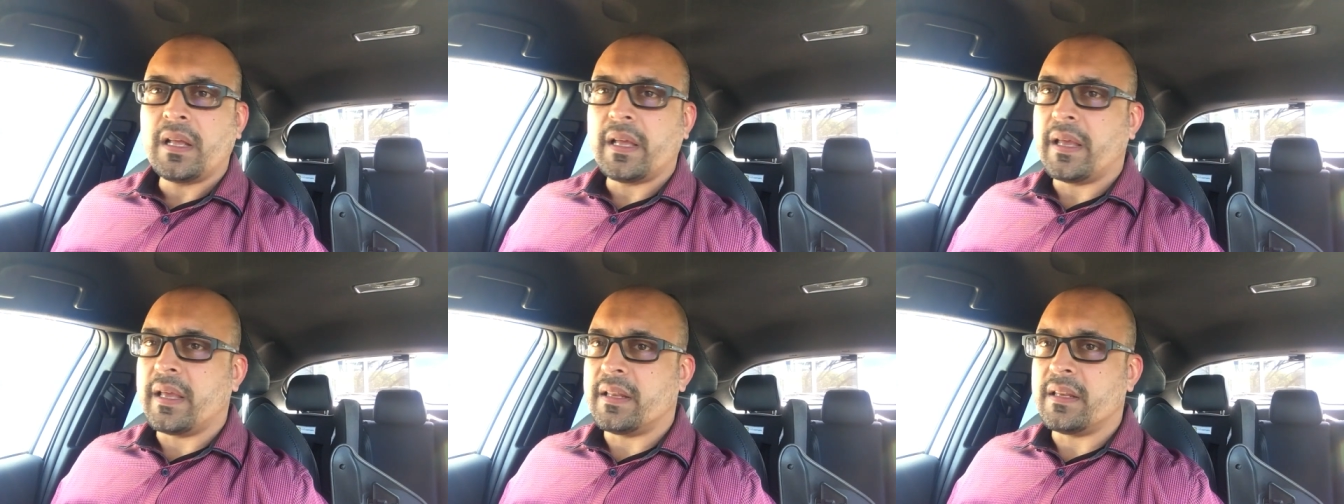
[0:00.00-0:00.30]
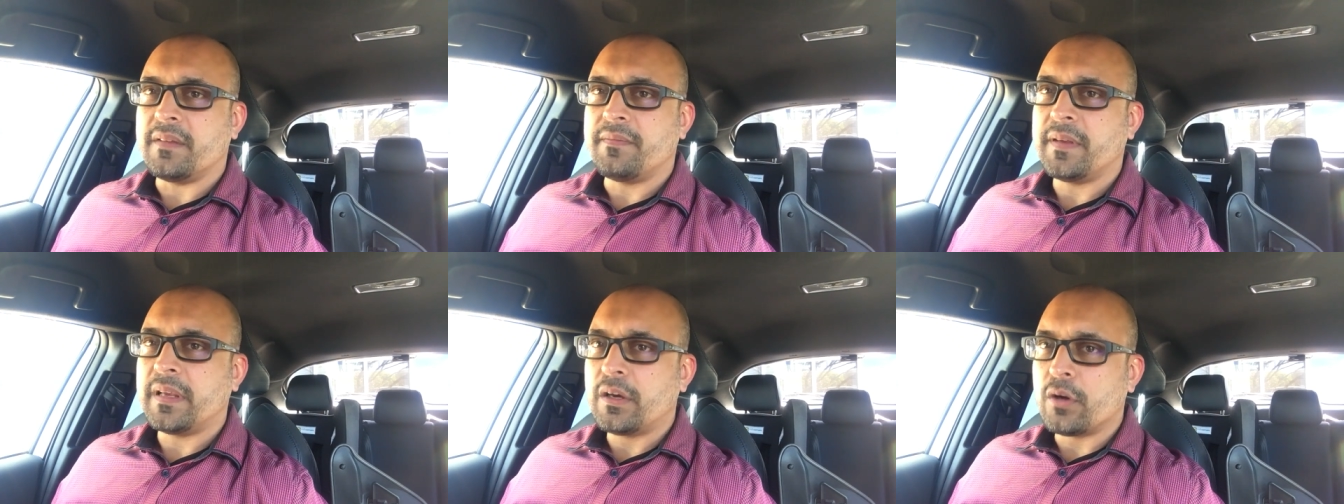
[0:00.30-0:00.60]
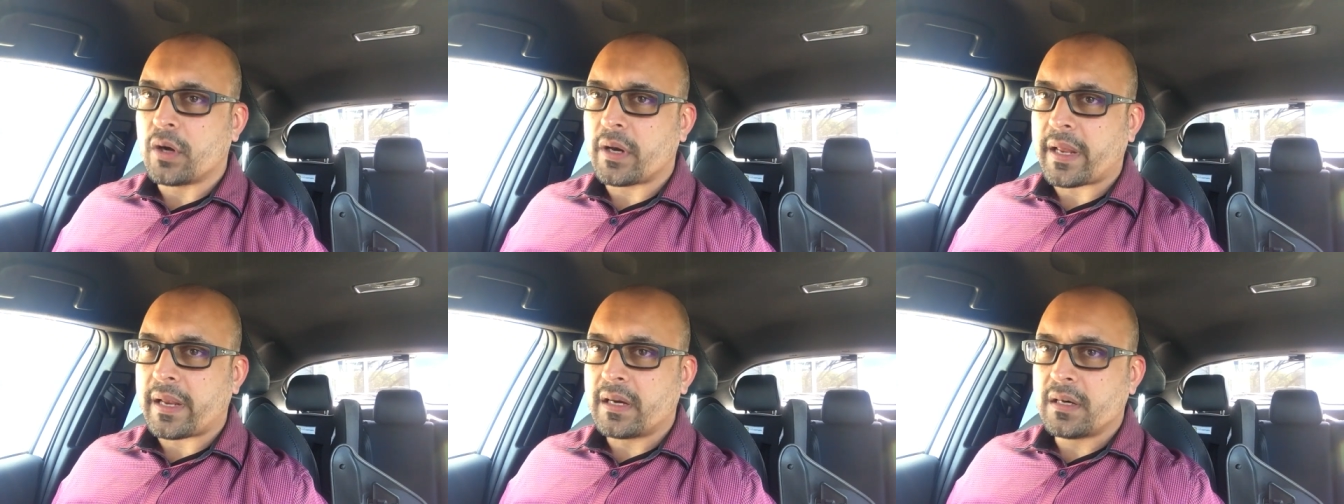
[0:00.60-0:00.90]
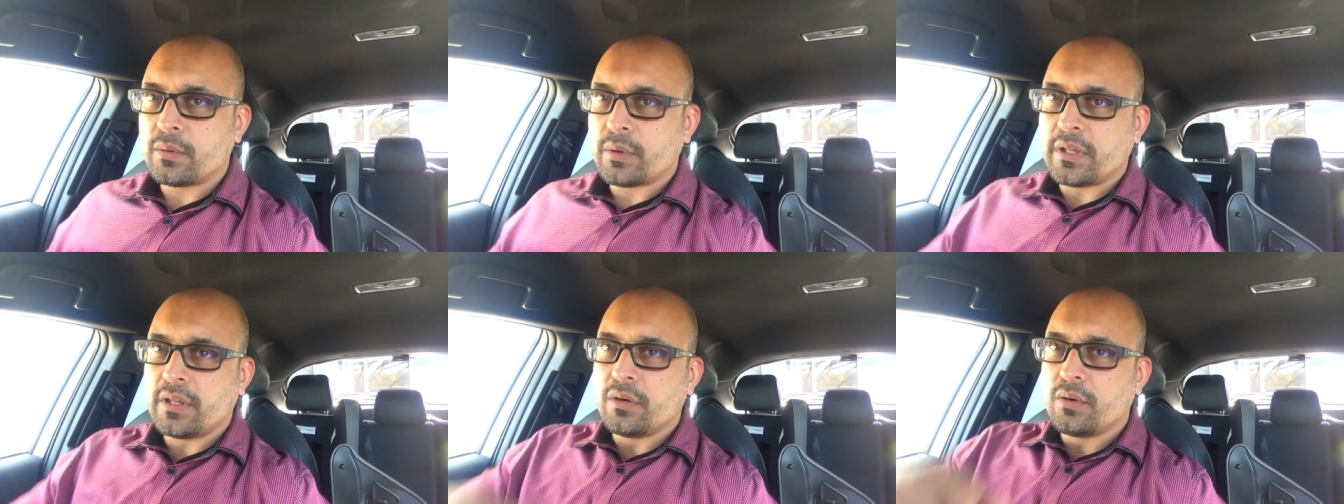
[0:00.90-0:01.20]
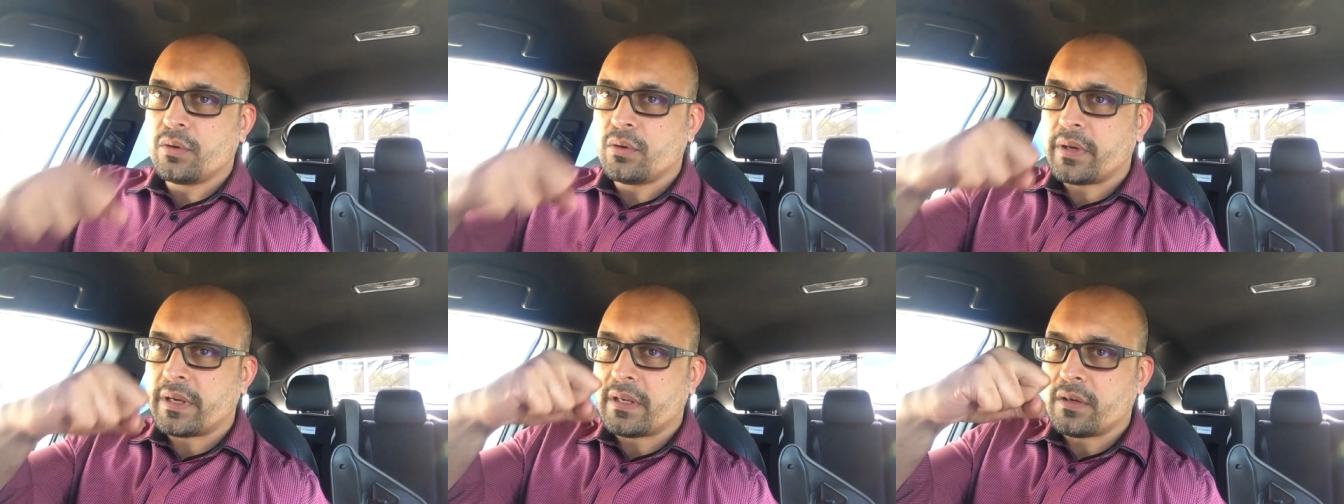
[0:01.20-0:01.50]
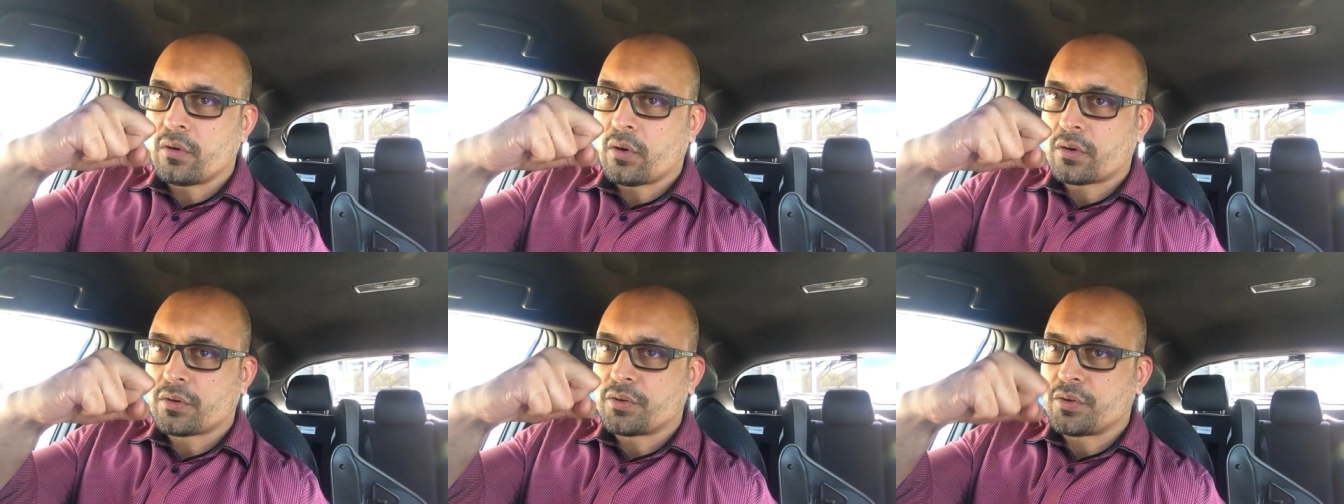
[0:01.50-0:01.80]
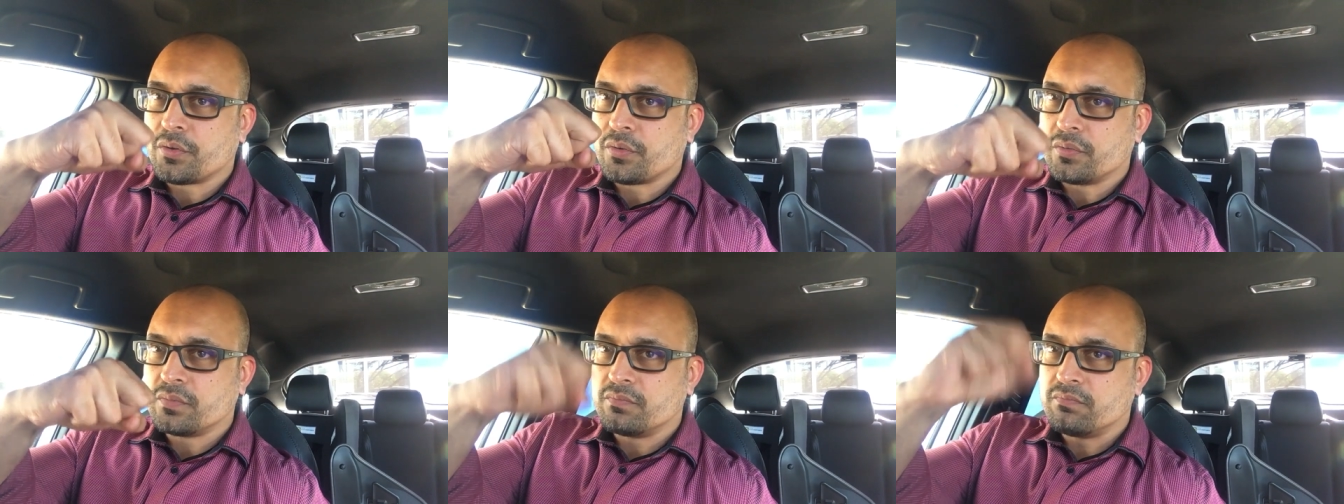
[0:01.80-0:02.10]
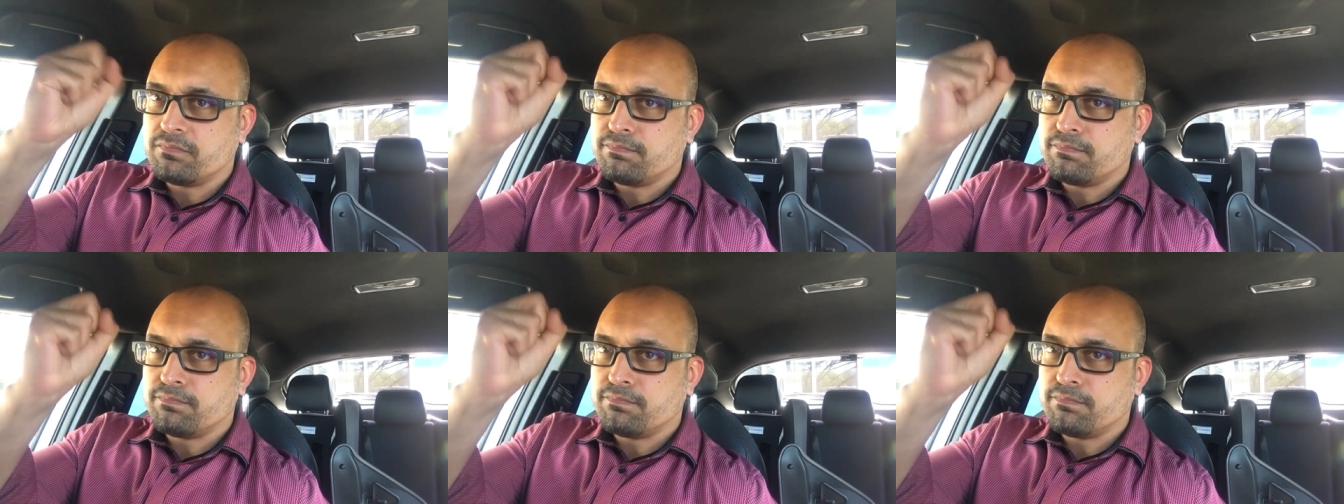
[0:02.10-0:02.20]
And if he got angry with you, he knocked you